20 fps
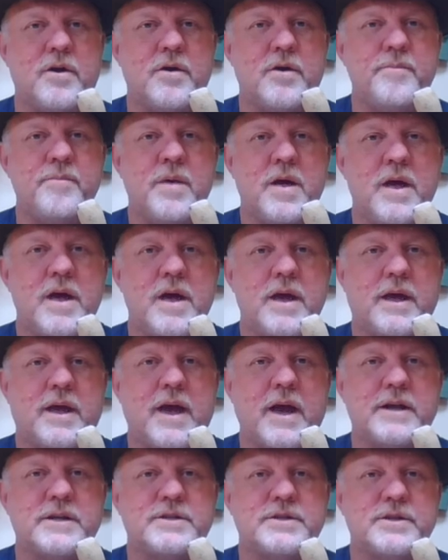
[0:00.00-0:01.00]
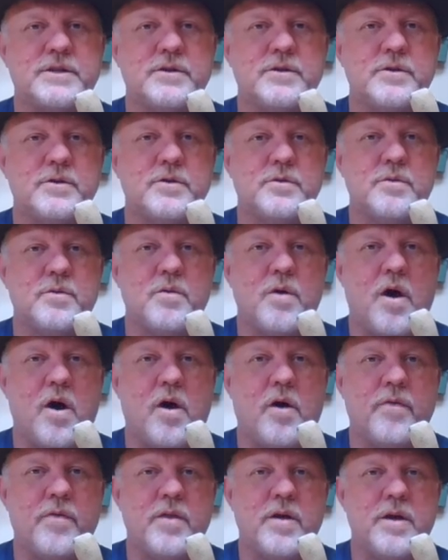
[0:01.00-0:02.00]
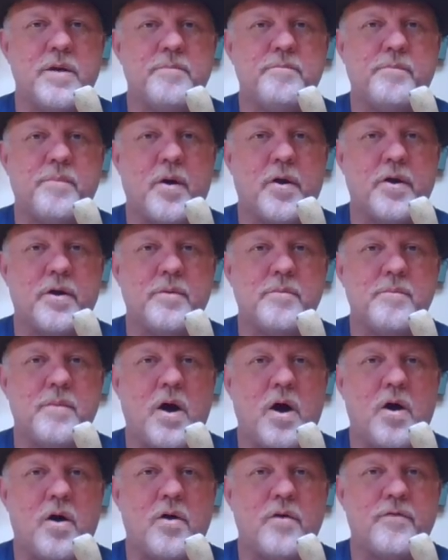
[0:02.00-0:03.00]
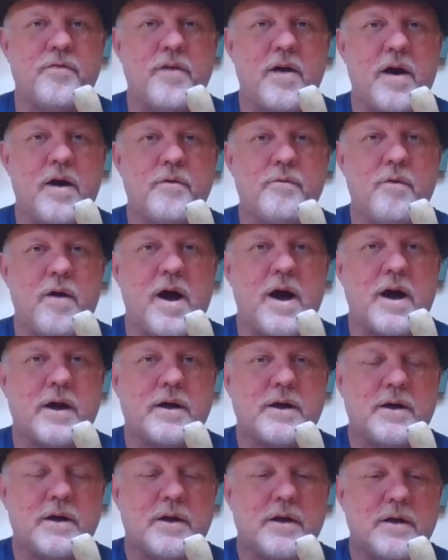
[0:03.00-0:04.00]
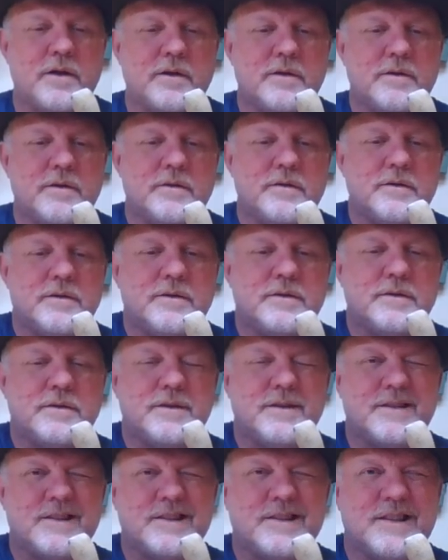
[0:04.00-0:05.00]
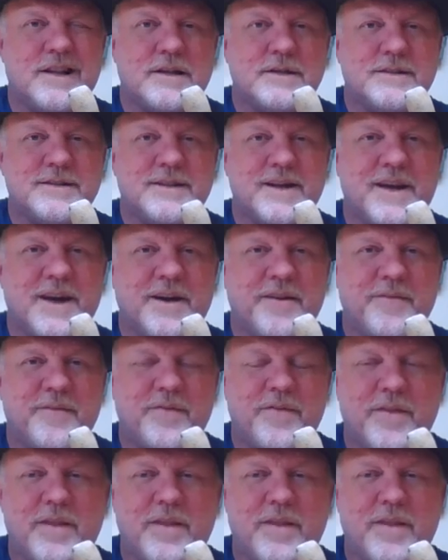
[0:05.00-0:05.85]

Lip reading: time, catch you on the bottom of a ruck. See ya.